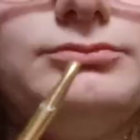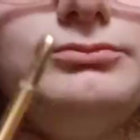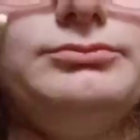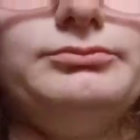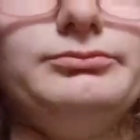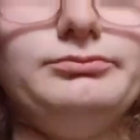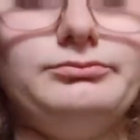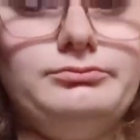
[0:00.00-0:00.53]

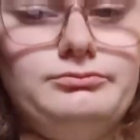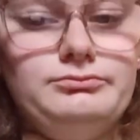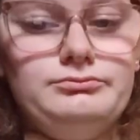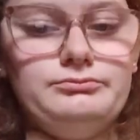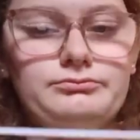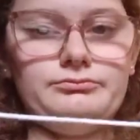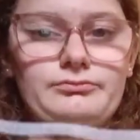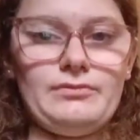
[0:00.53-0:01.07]

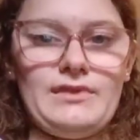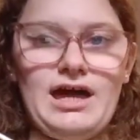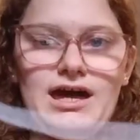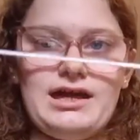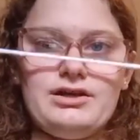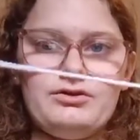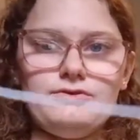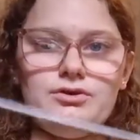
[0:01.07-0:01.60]

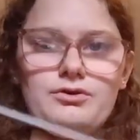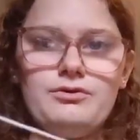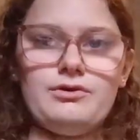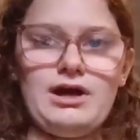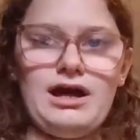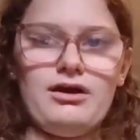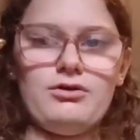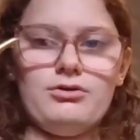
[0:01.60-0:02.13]
I don't
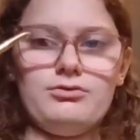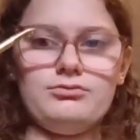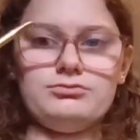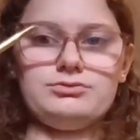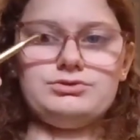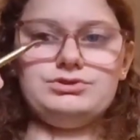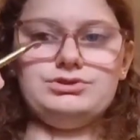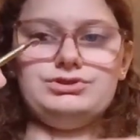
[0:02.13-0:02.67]
know how
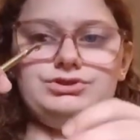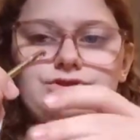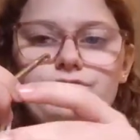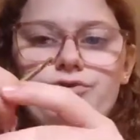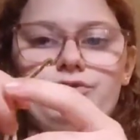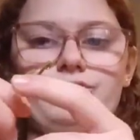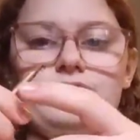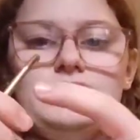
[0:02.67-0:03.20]
to show
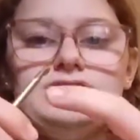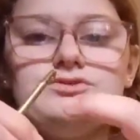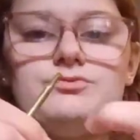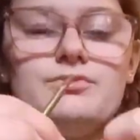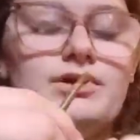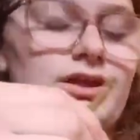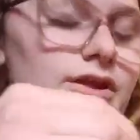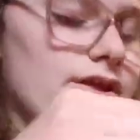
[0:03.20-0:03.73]
you this
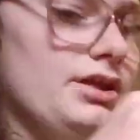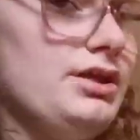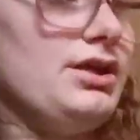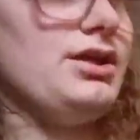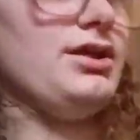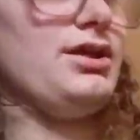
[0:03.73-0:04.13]
really,